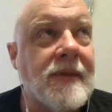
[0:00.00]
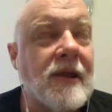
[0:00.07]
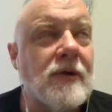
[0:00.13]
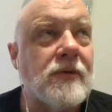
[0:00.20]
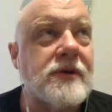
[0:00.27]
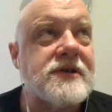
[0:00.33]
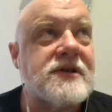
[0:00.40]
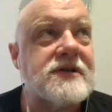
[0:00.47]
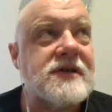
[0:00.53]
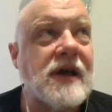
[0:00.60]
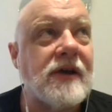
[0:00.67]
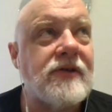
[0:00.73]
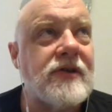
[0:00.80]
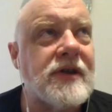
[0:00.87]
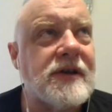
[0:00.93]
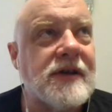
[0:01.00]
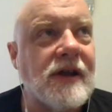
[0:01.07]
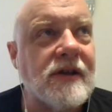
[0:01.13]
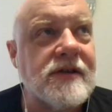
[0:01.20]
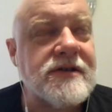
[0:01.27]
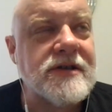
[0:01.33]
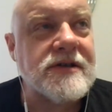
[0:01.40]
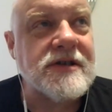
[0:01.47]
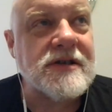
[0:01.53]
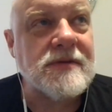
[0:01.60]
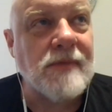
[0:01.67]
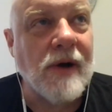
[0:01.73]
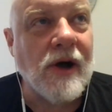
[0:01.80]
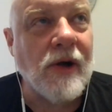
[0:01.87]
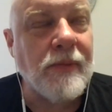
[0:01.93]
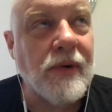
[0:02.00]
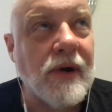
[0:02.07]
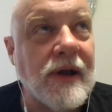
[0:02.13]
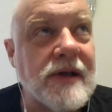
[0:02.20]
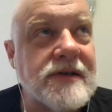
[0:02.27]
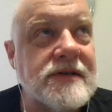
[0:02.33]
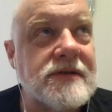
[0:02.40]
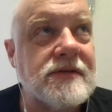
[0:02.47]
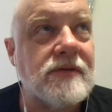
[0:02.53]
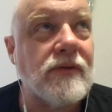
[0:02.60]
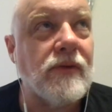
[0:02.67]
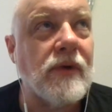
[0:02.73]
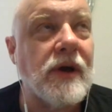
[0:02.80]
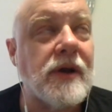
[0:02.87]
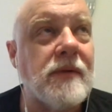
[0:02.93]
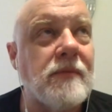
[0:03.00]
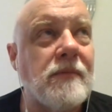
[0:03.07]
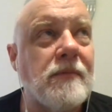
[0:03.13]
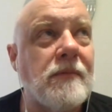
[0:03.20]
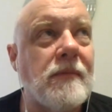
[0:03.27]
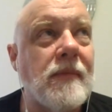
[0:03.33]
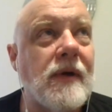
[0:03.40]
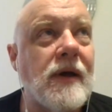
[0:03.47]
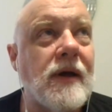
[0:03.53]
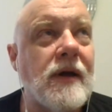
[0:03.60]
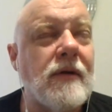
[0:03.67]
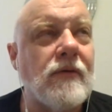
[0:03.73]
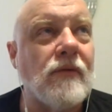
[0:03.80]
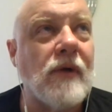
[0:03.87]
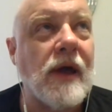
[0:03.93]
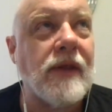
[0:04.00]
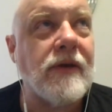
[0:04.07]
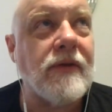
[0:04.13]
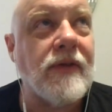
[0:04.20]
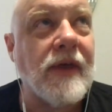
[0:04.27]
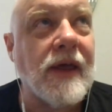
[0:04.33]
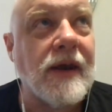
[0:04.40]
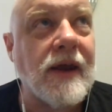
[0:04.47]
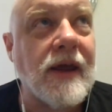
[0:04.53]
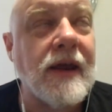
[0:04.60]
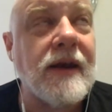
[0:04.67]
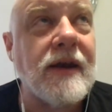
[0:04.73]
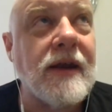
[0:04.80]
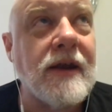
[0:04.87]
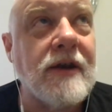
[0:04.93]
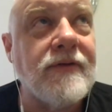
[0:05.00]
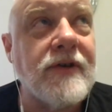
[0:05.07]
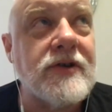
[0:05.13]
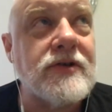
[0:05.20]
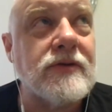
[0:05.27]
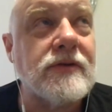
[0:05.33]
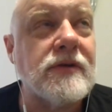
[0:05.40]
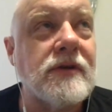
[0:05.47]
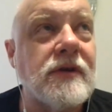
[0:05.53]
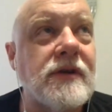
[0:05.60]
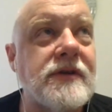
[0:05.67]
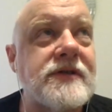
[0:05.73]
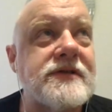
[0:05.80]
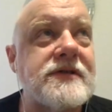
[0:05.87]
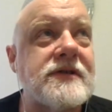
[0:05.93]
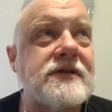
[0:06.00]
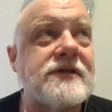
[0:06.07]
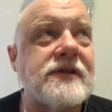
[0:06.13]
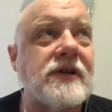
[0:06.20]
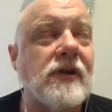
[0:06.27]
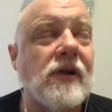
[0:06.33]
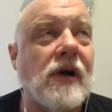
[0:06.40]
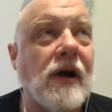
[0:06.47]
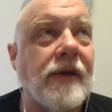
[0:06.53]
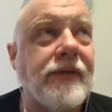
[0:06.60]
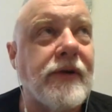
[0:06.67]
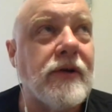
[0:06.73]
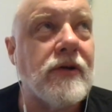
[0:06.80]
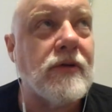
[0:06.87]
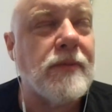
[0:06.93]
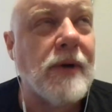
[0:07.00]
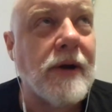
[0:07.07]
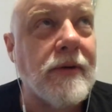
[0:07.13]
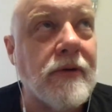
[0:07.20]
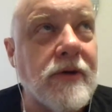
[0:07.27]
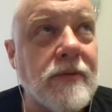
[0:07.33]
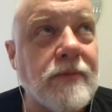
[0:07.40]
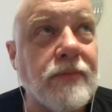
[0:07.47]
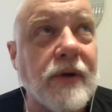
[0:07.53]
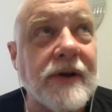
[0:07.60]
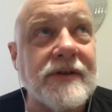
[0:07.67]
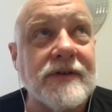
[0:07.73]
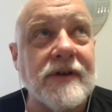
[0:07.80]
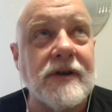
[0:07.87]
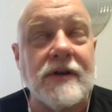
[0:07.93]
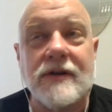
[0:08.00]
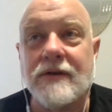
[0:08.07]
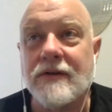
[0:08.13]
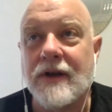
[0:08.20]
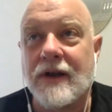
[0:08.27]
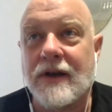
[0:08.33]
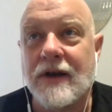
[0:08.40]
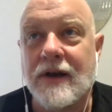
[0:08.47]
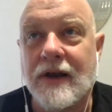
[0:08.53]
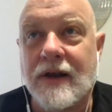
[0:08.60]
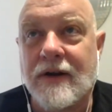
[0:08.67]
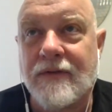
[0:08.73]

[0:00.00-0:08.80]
which is how you can tell it's a small press run rather than an individual single author who probably would have priced it at $2.99 or